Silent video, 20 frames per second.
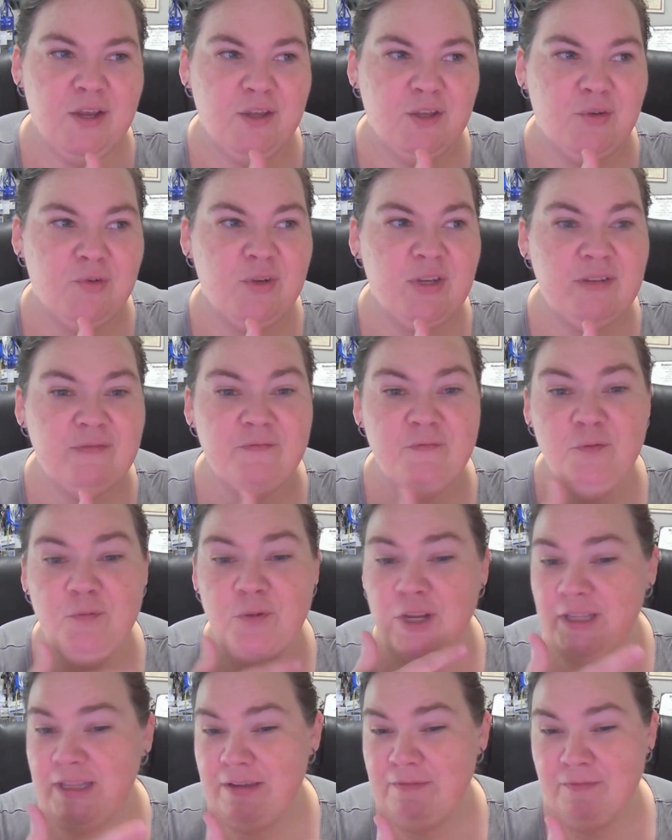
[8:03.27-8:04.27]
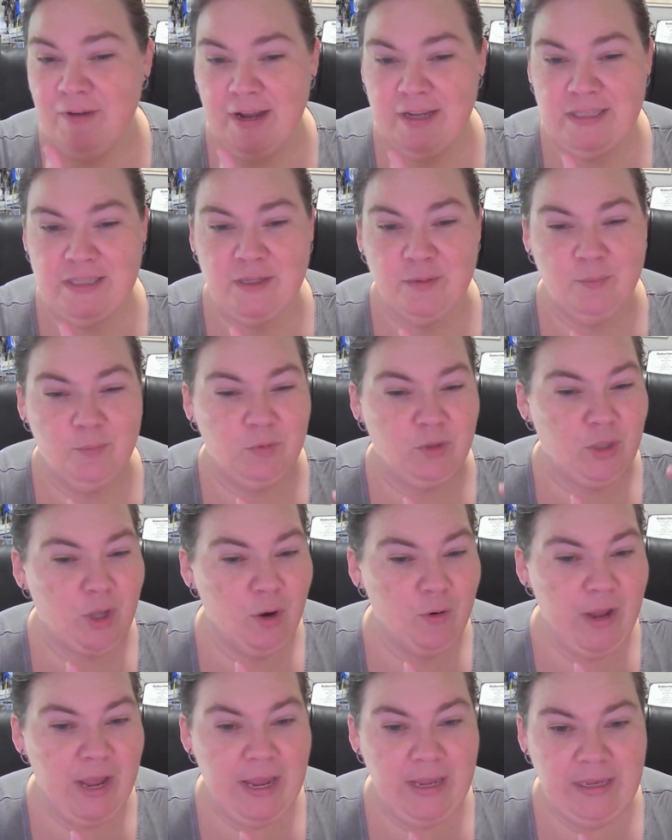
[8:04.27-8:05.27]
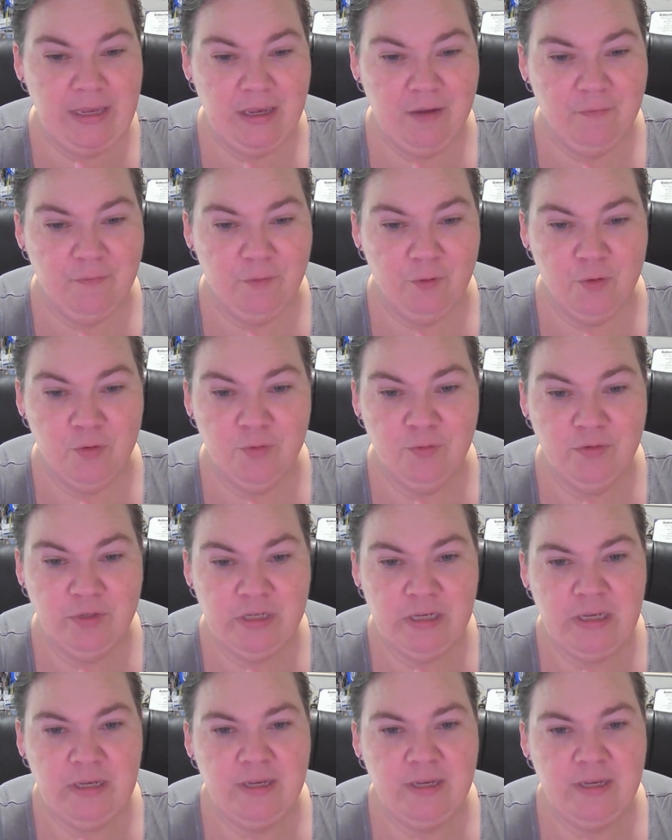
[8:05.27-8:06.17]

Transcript: you can really find some low-hanging fruit